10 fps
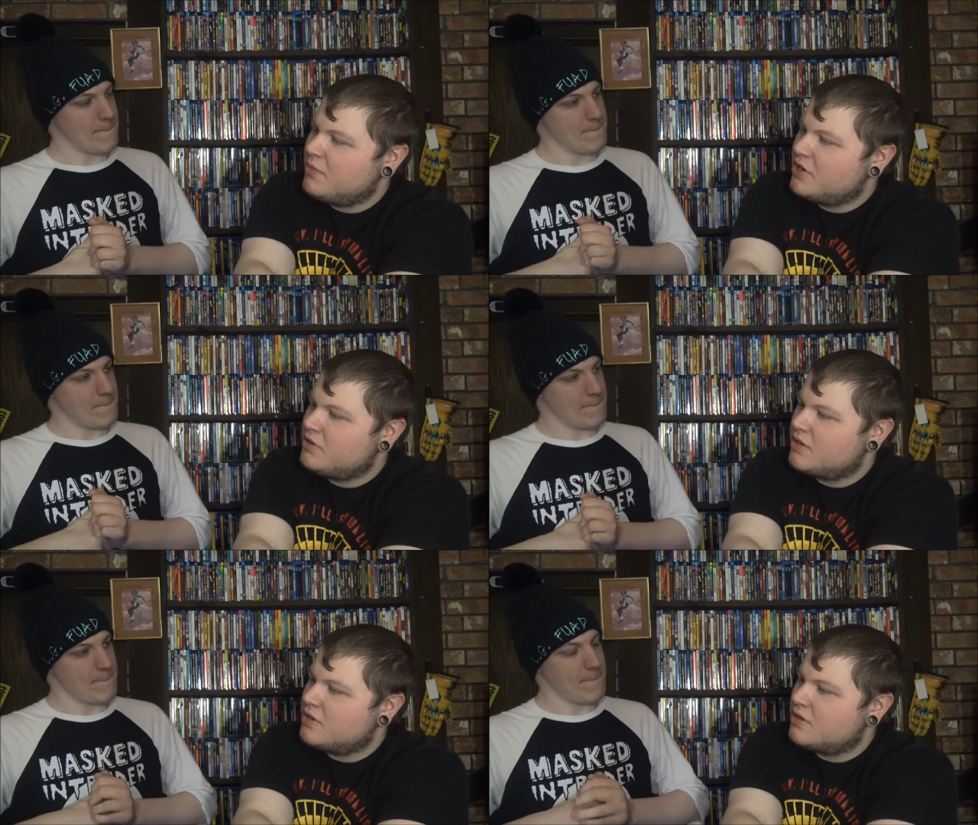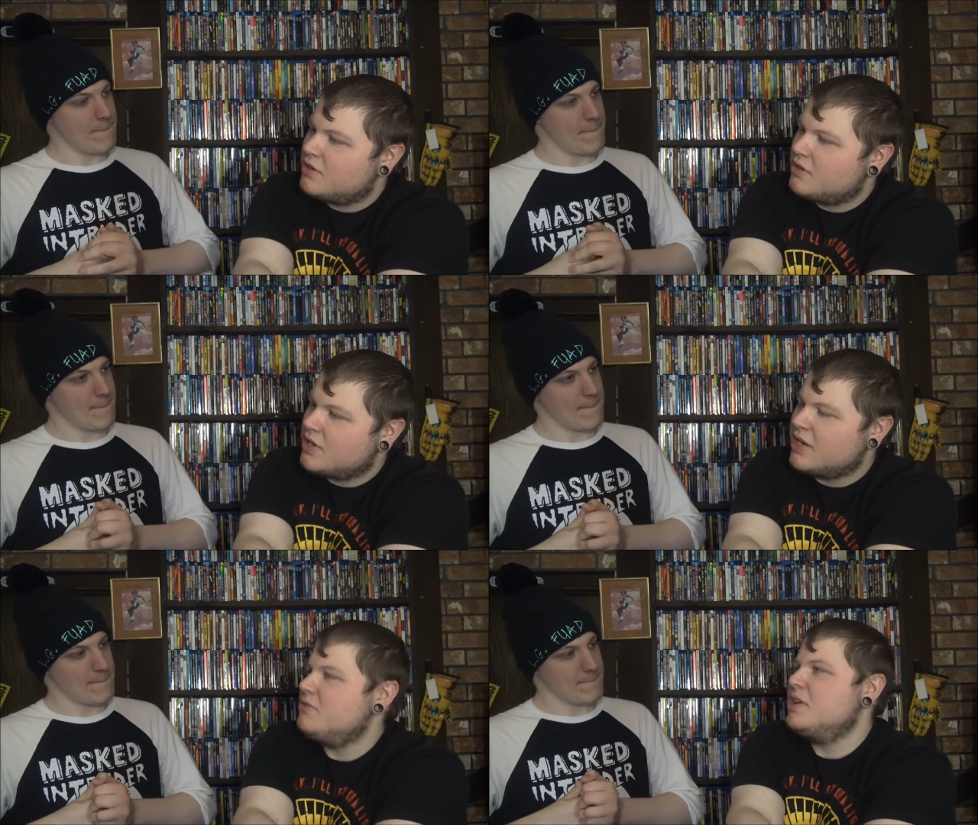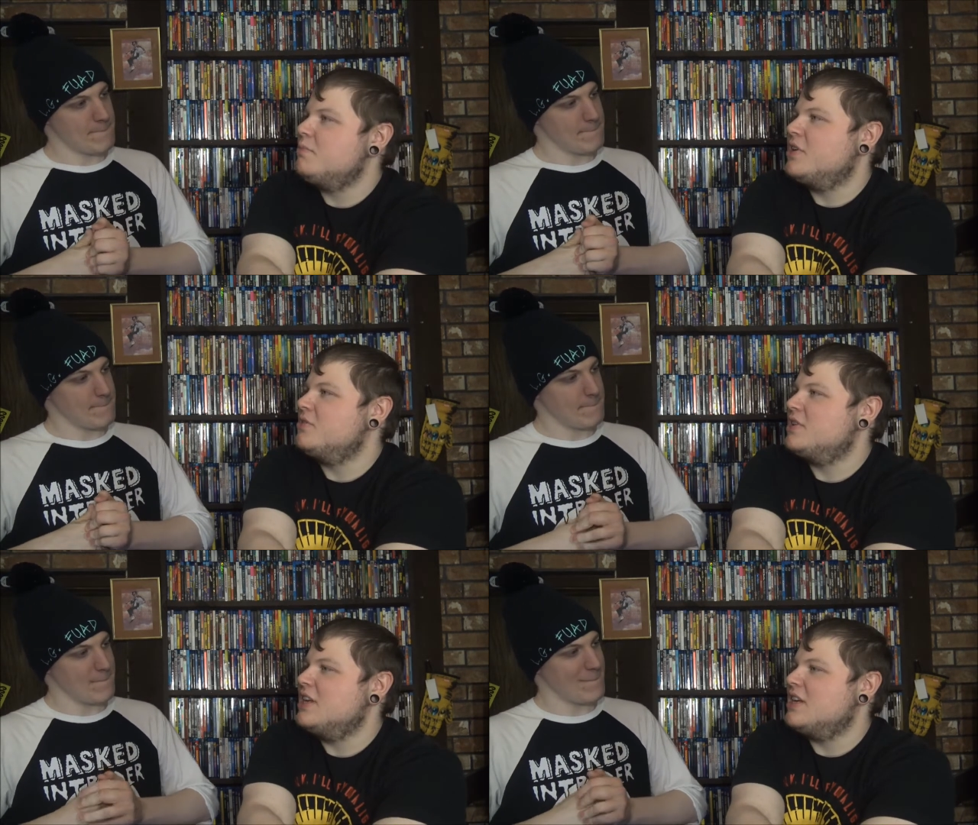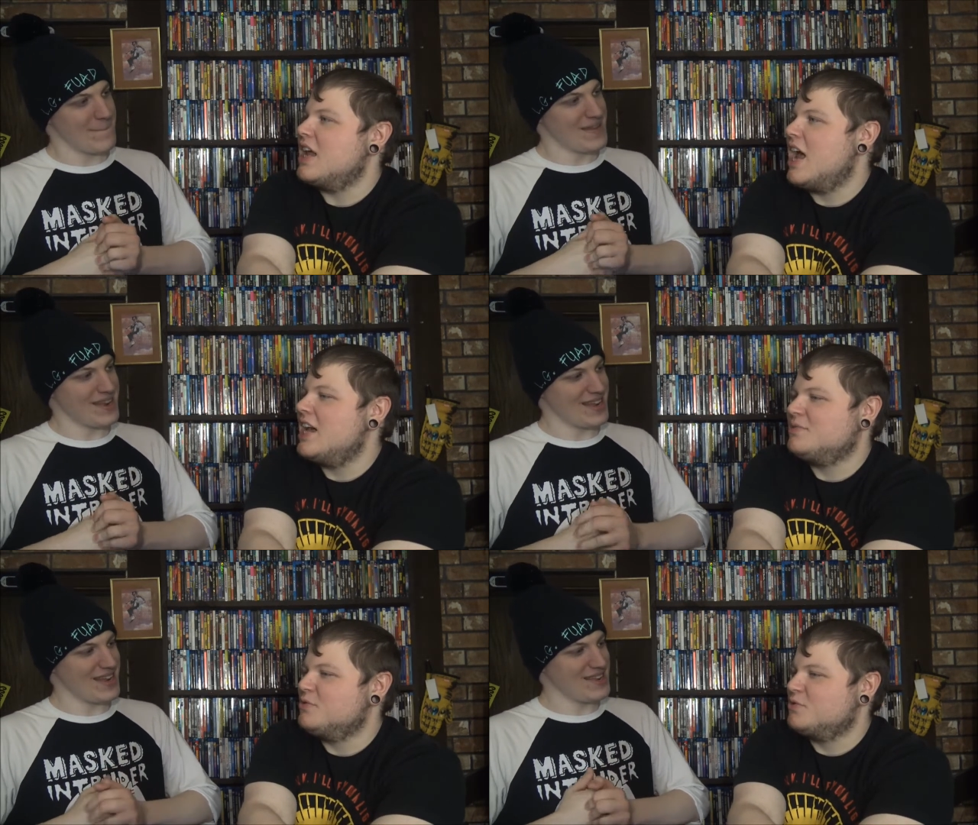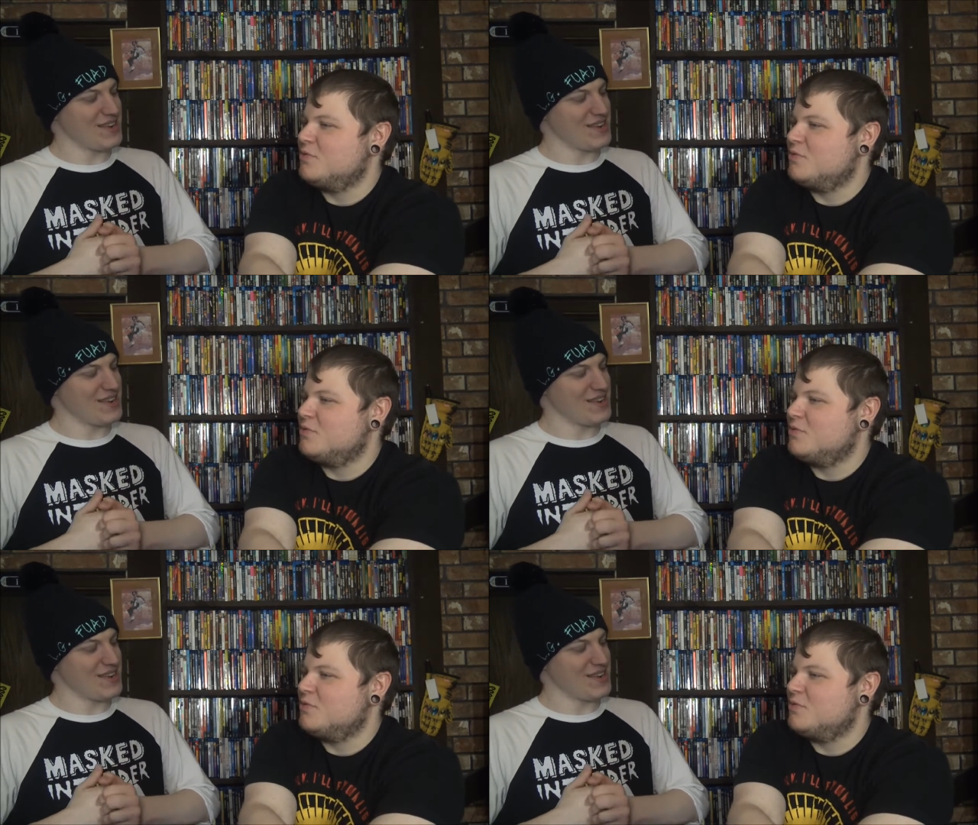Speaker 1: I don't like Michael Keaton as Bruce